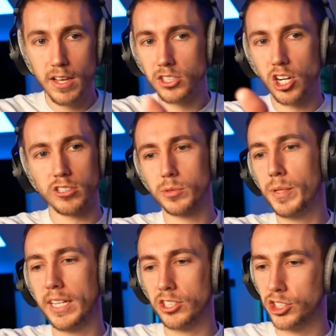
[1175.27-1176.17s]
Chunkz
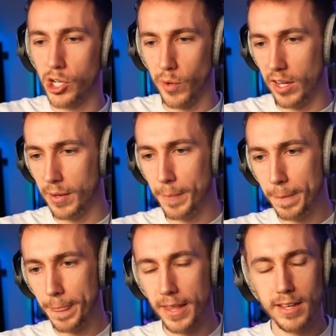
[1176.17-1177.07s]
meeting Stuart
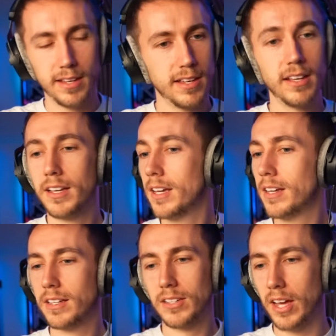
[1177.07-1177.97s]

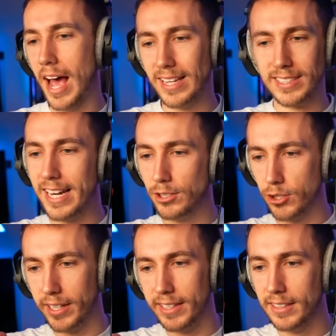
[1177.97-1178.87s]
has
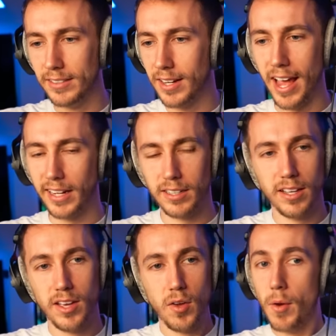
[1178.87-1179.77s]
literally, like,
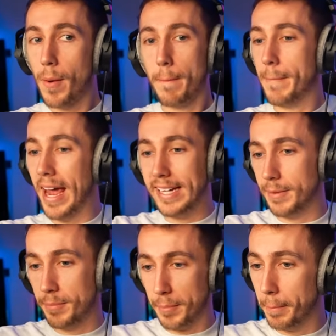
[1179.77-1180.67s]
made
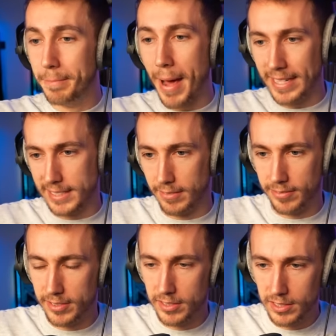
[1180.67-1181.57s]
him massive.
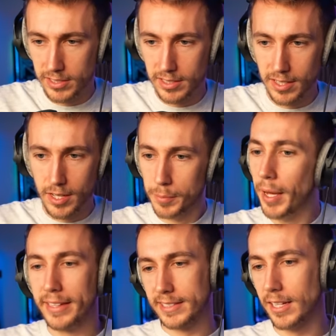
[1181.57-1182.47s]
But
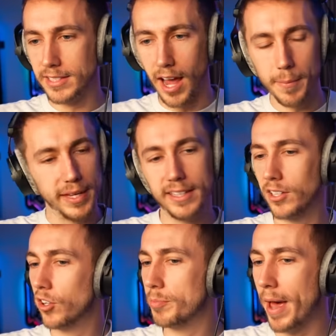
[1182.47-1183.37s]
at the same time, he
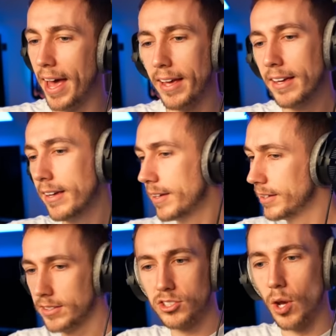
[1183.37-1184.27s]
could have met
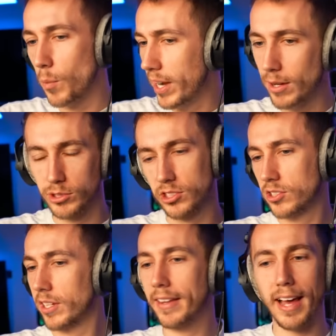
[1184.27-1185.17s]
someone else
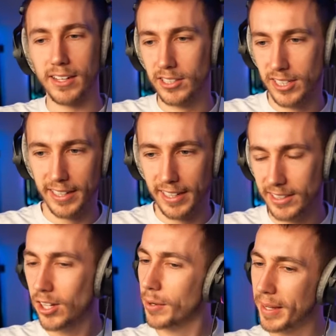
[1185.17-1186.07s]
and that could have done it.
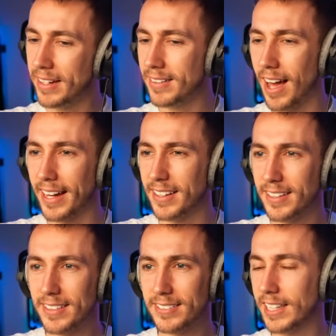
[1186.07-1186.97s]
You know what I mean? Like,
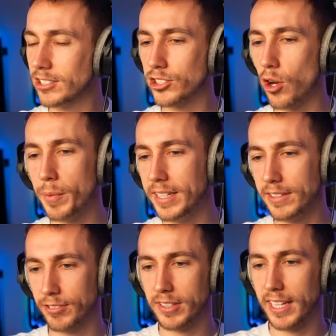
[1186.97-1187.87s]
there's so many
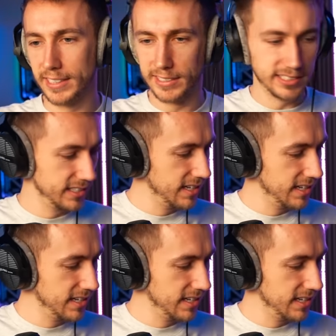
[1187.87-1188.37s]
different things.